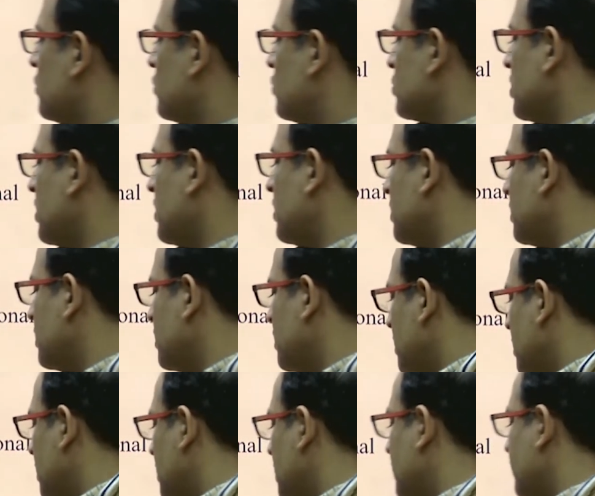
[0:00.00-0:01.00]
the
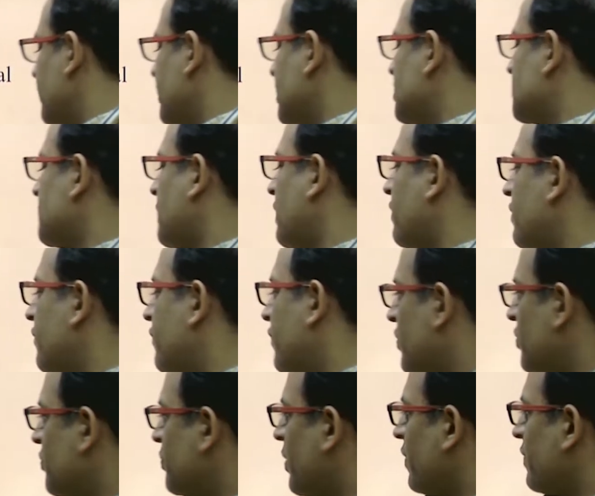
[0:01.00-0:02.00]
reverse power. Forward
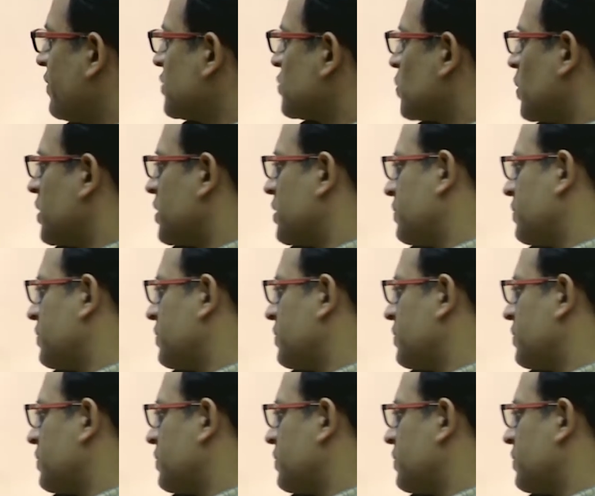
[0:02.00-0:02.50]
power is what?